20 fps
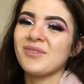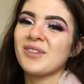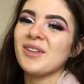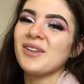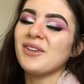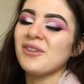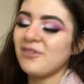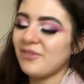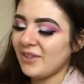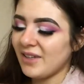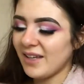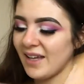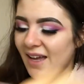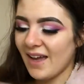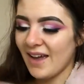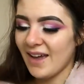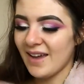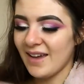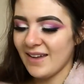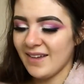Lovely
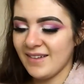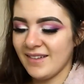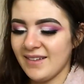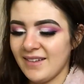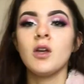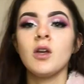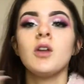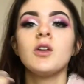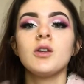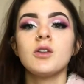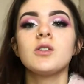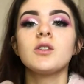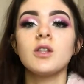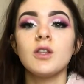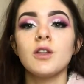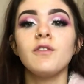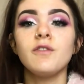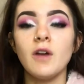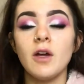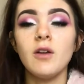Hair. So
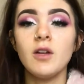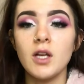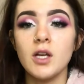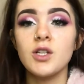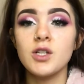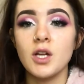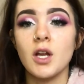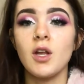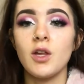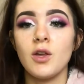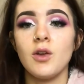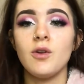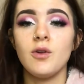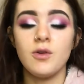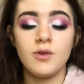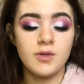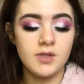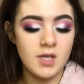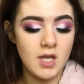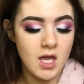the foundation I
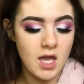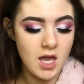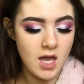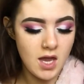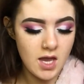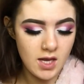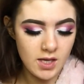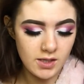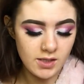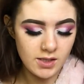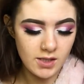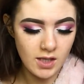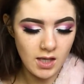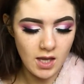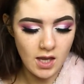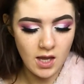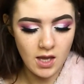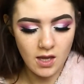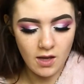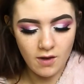use is
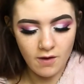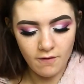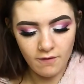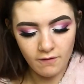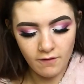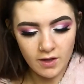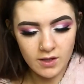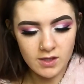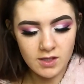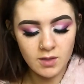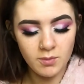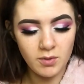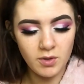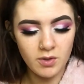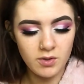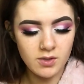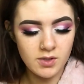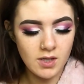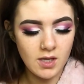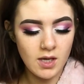the Fenty
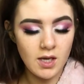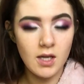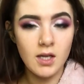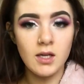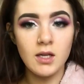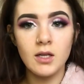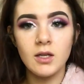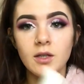Beauty